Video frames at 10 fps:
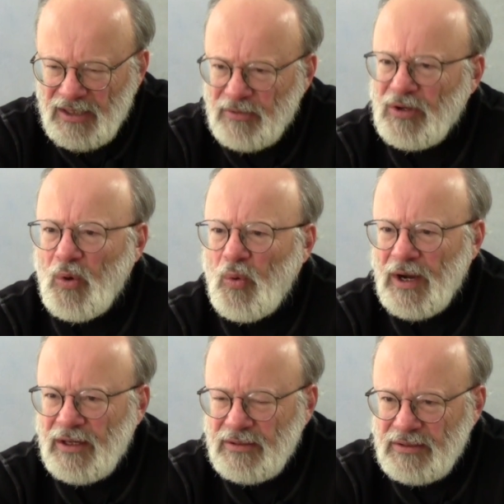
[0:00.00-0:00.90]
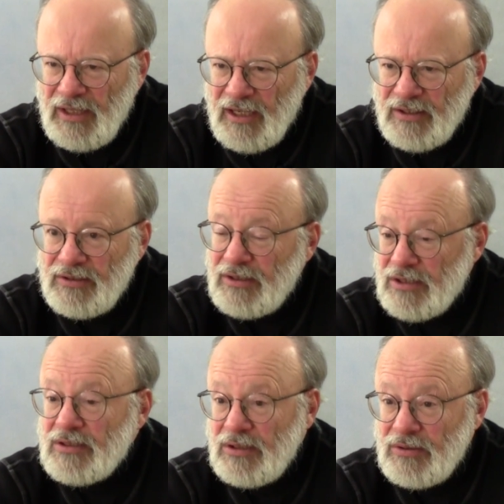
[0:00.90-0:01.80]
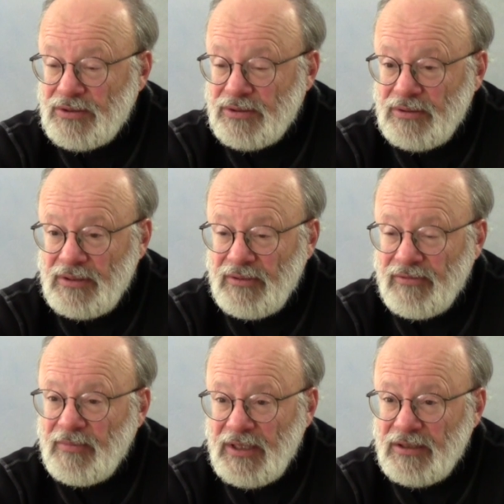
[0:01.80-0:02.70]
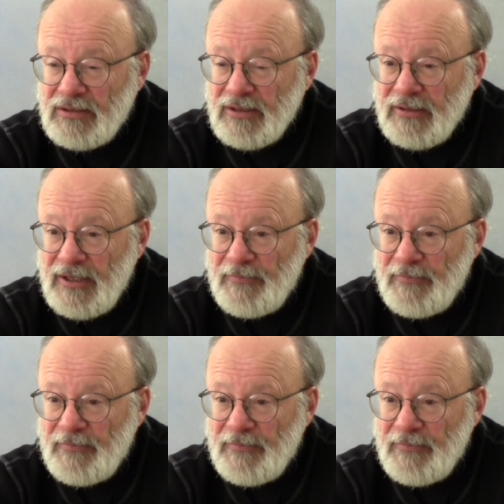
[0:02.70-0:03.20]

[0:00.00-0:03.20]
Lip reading: that required the doctor to disclose certain information